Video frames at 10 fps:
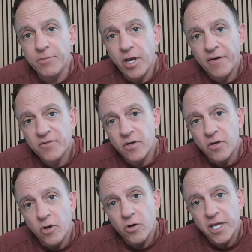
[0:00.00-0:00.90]
You have to
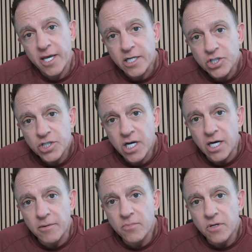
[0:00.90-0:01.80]
catch
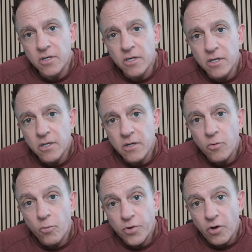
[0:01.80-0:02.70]
up
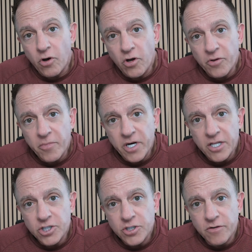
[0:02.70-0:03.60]
with all the money
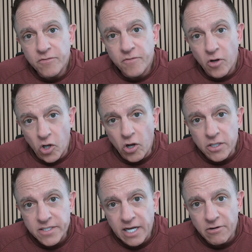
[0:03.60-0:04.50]
that you've
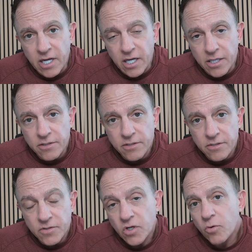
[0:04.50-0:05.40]
lost out on.
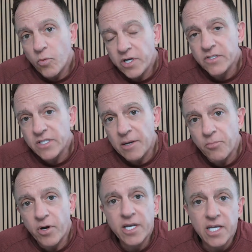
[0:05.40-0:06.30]
So, what is that
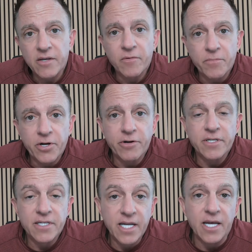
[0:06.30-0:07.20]
break even period
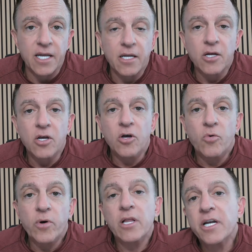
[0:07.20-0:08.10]
today?
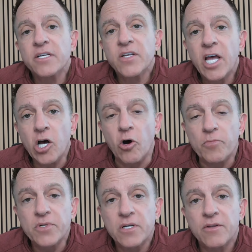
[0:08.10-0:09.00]
Well, it has
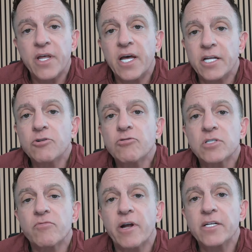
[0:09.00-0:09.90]
helped that
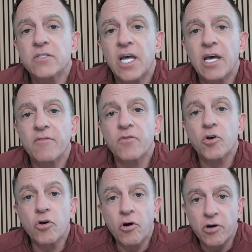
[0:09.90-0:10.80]
interest rates have
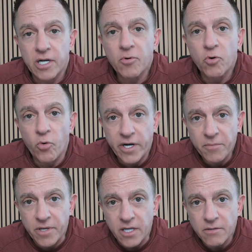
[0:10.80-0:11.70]
gone up quite a
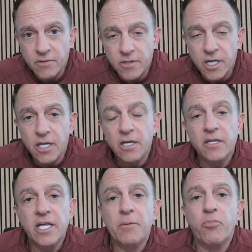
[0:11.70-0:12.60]
bit.
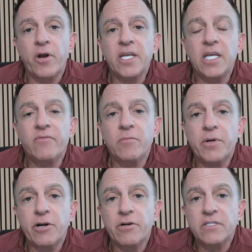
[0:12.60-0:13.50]
That break even
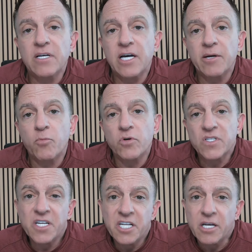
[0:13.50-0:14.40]
period of time was
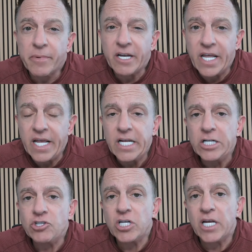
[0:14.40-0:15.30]
hitting about
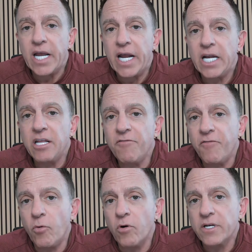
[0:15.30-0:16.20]
age
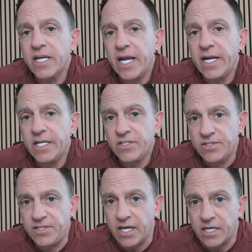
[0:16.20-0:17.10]
84 to
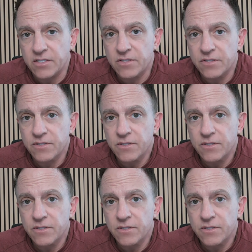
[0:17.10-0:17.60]
86.